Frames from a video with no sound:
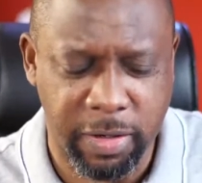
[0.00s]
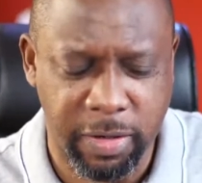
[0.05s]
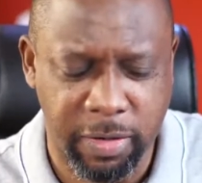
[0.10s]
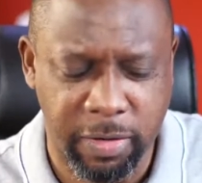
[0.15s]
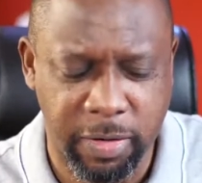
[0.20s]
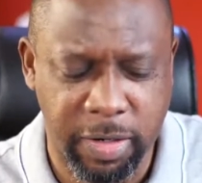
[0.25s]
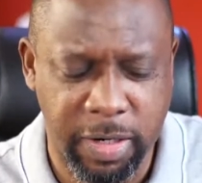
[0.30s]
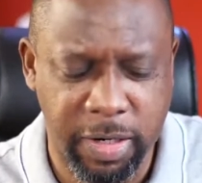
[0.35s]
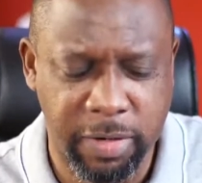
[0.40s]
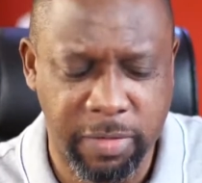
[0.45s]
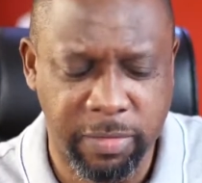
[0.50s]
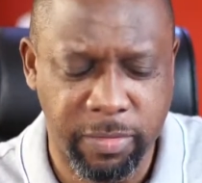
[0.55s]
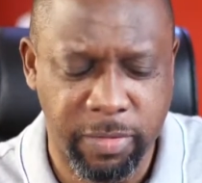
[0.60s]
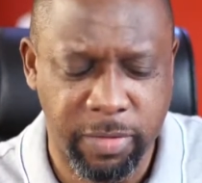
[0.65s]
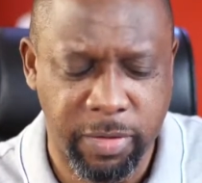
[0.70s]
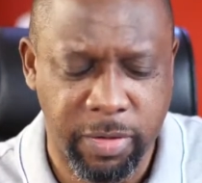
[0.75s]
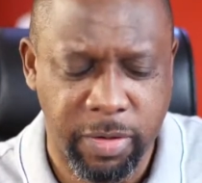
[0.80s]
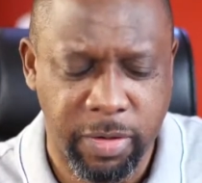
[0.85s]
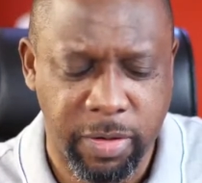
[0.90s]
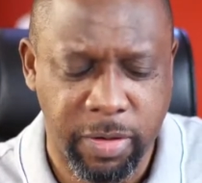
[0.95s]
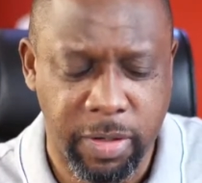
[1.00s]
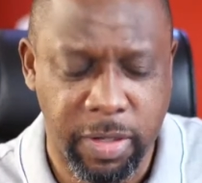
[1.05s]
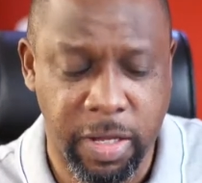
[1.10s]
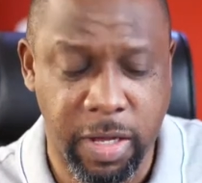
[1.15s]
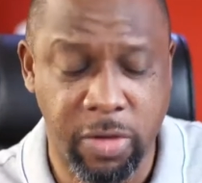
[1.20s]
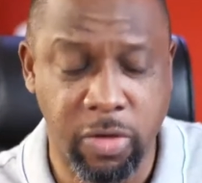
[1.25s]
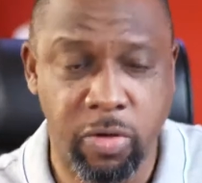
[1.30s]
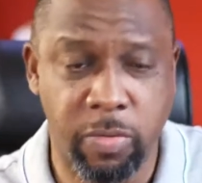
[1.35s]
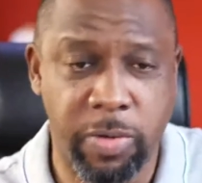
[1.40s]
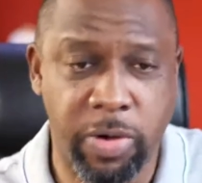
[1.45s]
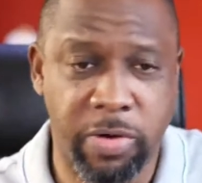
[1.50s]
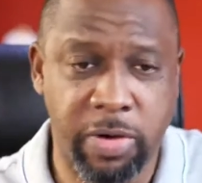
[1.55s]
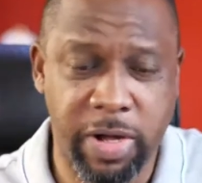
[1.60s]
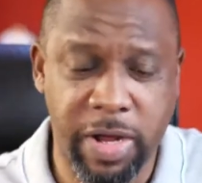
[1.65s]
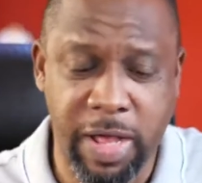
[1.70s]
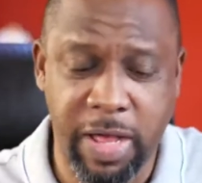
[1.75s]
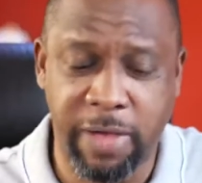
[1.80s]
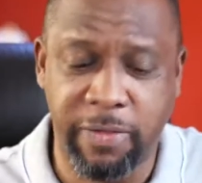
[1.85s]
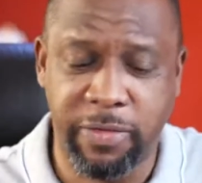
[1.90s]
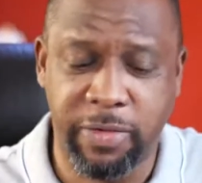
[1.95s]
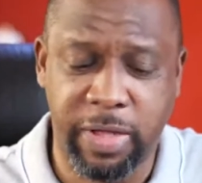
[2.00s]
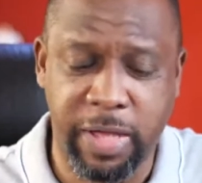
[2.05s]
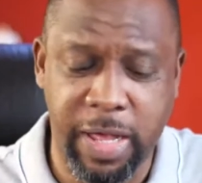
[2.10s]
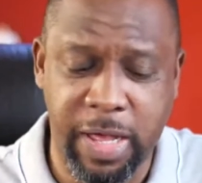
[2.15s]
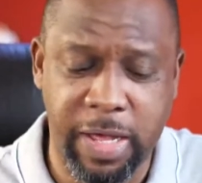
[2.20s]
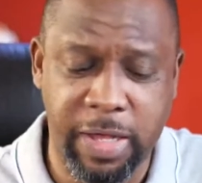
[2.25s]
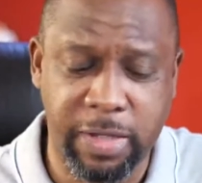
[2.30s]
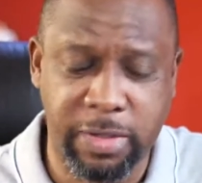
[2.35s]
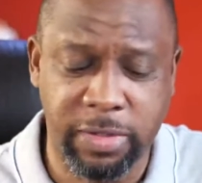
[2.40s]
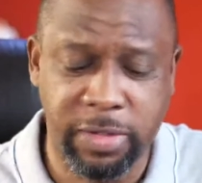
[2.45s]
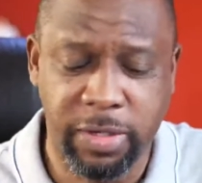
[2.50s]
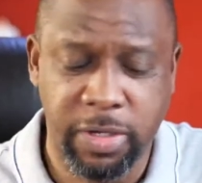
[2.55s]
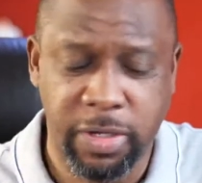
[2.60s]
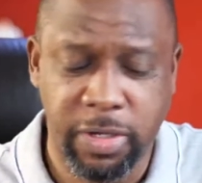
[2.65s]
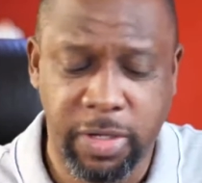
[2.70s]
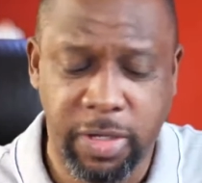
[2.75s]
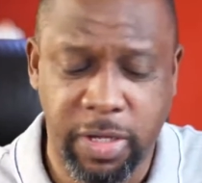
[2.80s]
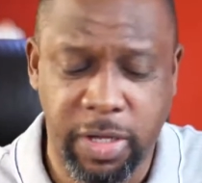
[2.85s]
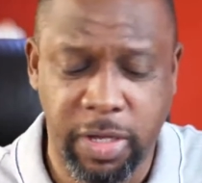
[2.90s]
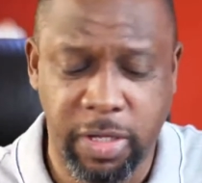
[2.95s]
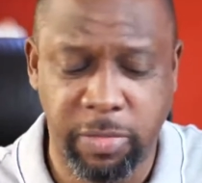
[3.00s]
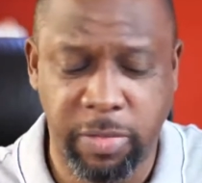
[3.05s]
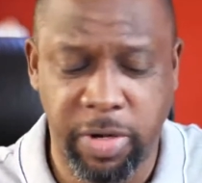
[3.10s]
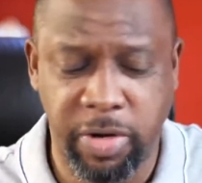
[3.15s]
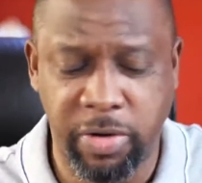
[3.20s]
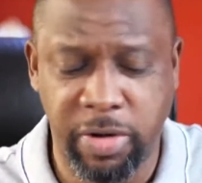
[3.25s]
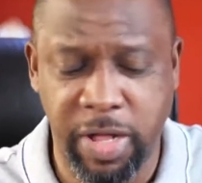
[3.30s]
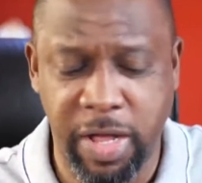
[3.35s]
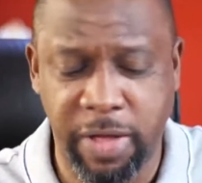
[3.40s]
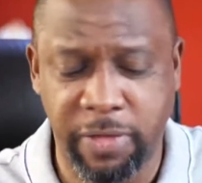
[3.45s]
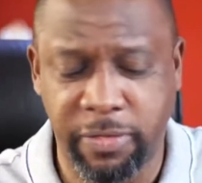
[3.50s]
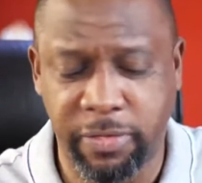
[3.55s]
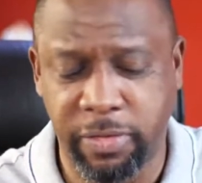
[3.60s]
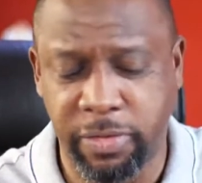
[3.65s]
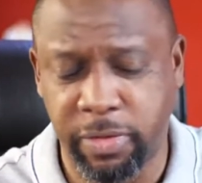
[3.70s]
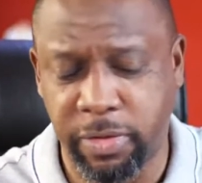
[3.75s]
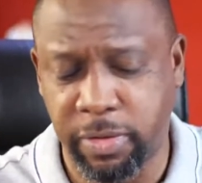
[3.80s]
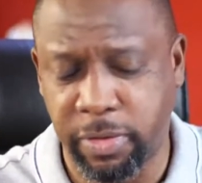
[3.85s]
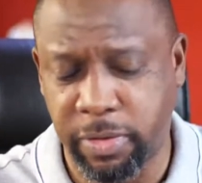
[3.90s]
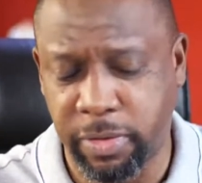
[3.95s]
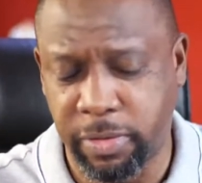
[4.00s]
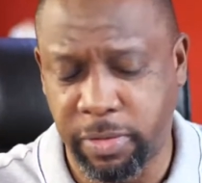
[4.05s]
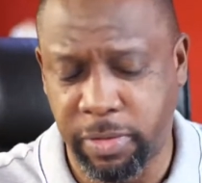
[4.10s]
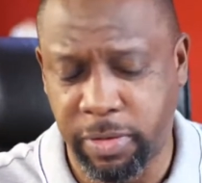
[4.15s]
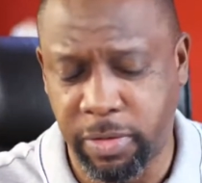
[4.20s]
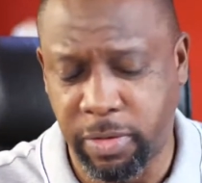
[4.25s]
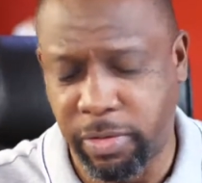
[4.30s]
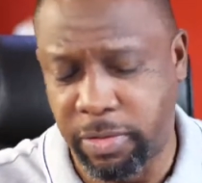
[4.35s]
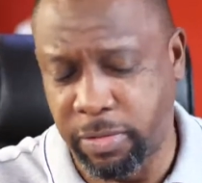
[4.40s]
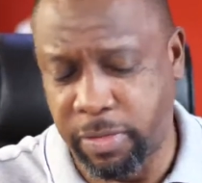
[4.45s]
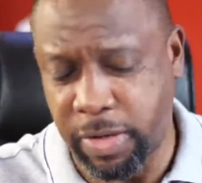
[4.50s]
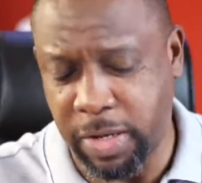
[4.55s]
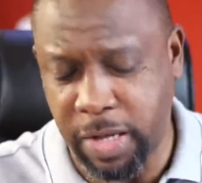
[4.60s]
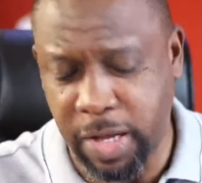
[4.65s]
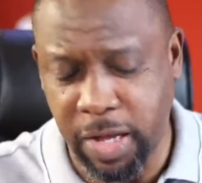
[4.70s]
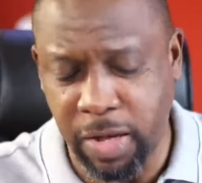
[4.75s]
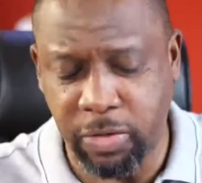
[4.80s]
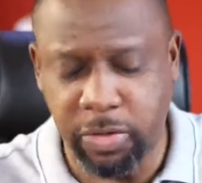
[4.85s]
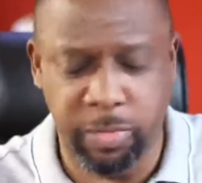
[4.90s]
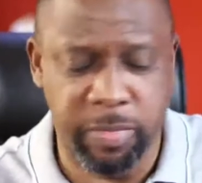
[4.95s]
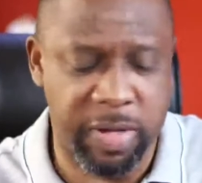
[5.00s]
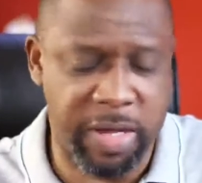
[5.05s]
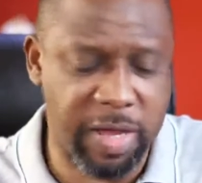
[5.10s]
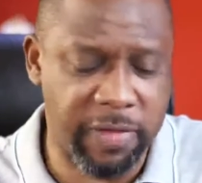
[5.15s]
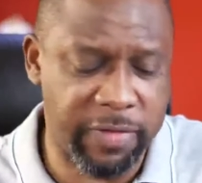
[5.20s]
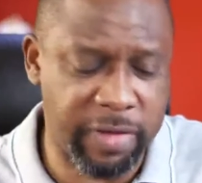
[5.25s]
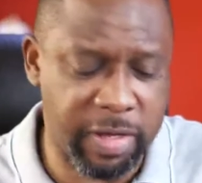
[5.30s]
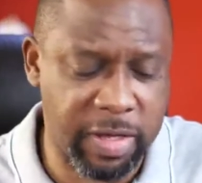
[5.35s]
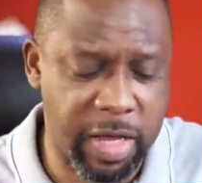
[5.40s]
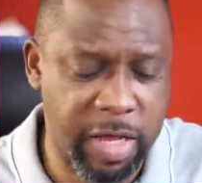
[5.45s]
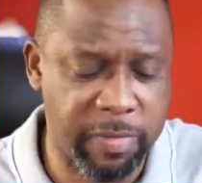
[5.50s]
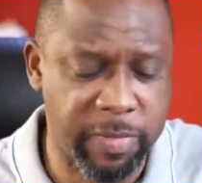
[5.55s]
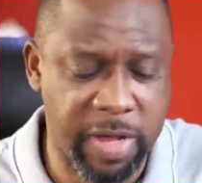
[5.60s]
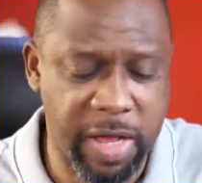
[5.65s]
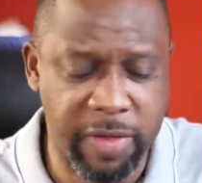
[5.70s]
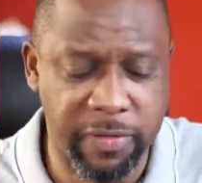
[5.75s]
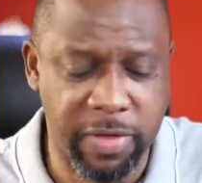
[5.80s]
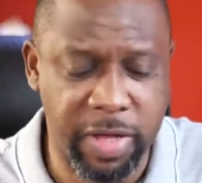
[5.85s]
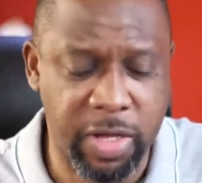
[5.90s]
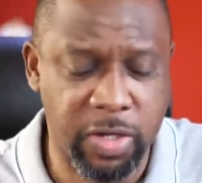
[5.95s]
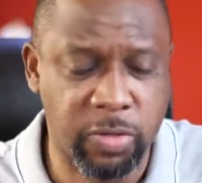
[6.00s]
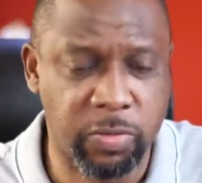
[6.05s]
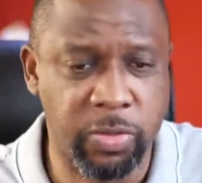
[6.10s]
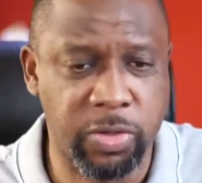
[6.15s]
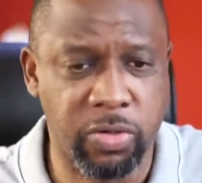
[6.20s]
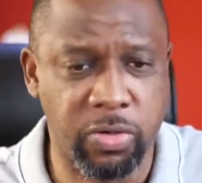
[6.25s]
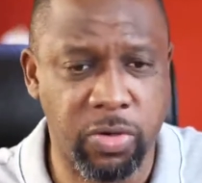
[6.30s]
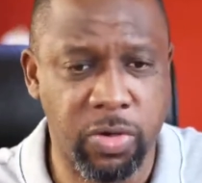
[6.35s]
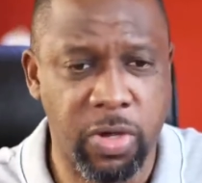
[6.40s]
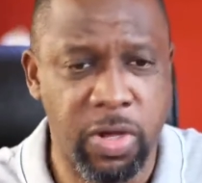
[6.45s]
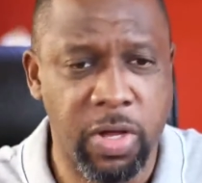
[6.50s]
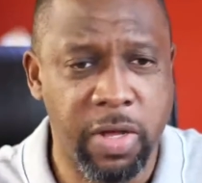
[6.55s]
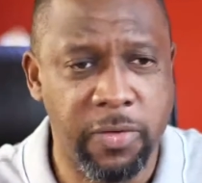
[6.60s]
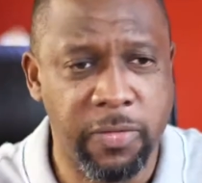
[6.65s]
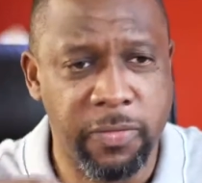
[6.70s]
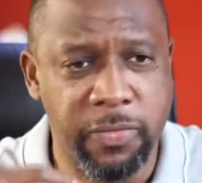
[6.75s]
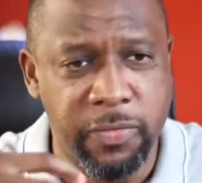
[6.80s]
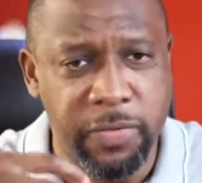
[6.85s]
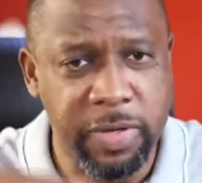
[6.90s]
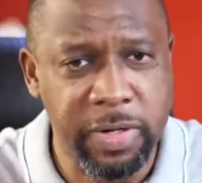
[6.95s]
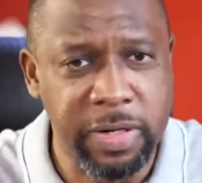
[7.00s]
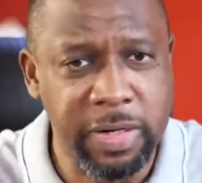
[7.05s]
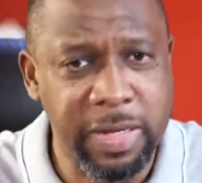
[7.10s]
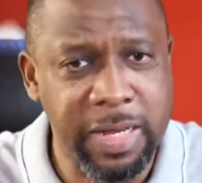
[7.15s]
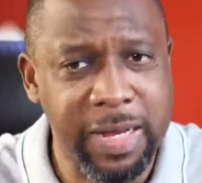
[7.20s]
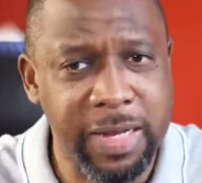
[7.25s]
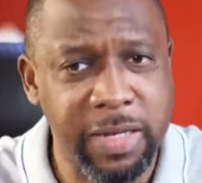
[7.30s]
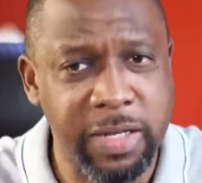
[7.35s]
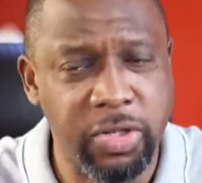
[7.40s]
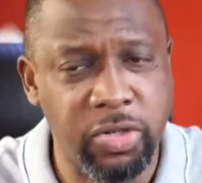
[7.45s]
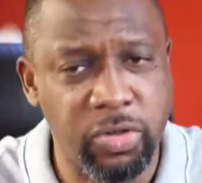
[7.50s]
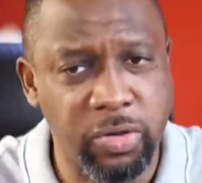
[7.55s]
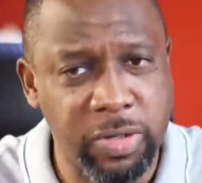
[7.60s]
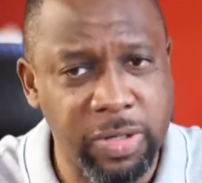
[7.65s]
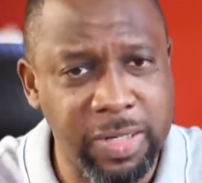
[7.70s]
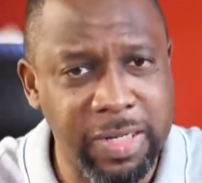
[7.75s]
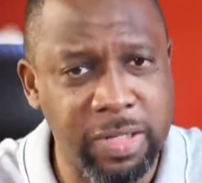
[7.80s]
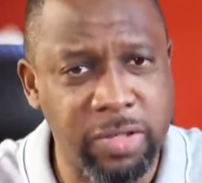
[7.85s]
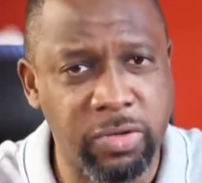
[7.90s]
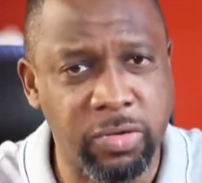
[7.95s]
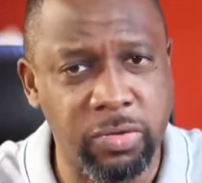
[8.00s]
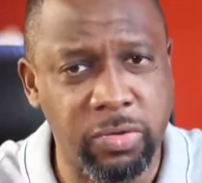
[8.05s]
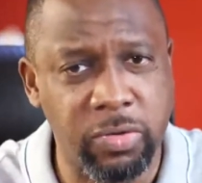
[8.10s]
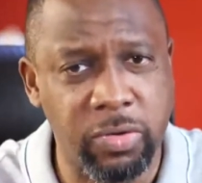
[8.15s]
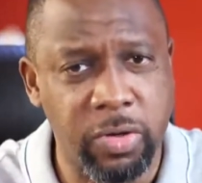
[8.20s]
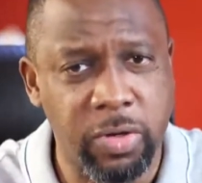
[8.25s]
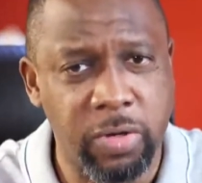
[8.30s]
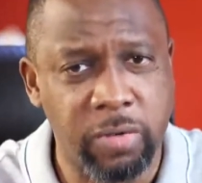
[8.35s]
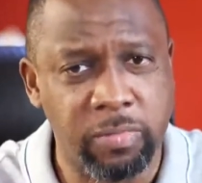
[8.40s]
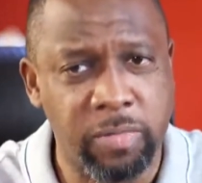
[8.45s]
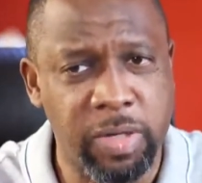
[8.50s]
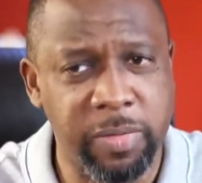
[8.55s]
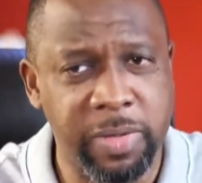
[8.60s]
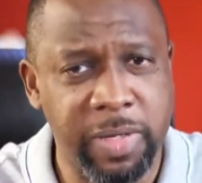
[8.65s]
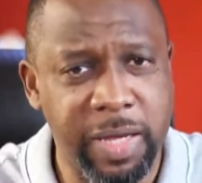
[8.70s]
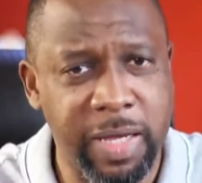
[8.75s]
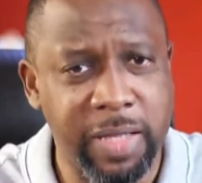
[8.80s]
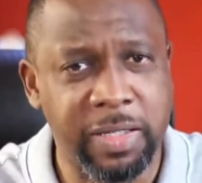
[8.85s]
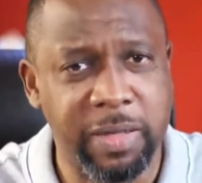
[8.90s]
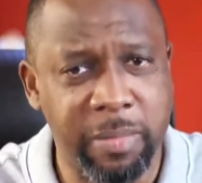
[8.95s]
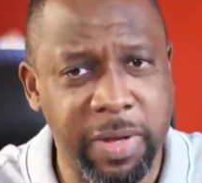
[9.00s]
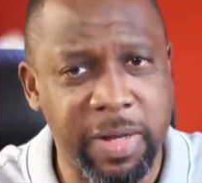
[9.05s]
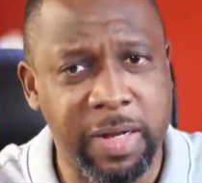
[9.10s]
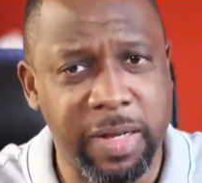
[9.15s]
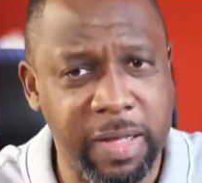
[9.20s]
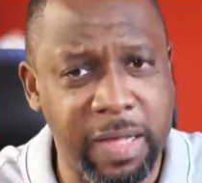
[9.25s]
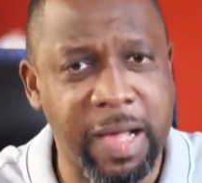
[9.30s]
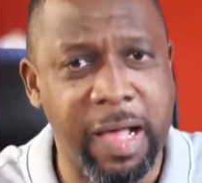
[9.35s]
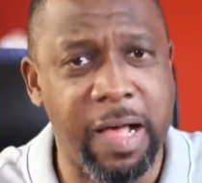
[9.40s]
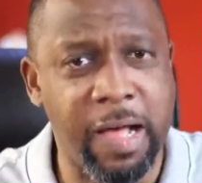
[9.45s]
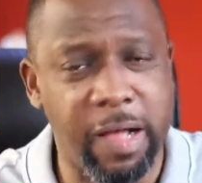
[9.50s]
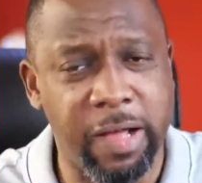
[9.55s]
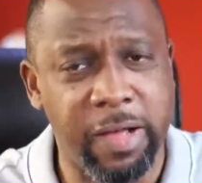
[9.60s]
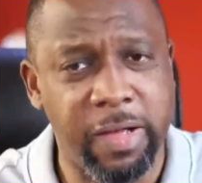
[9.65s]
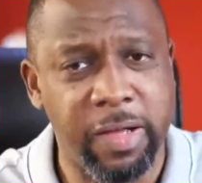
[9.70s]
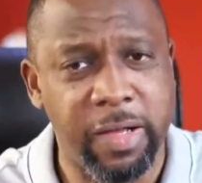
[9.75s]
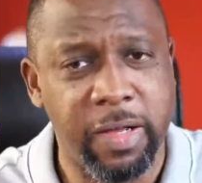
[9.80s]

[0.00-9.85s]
All right. Now you may already have cars and you may already have, a house, you may have a car, you may have a house, but you feel led that you need to maybe get a better car.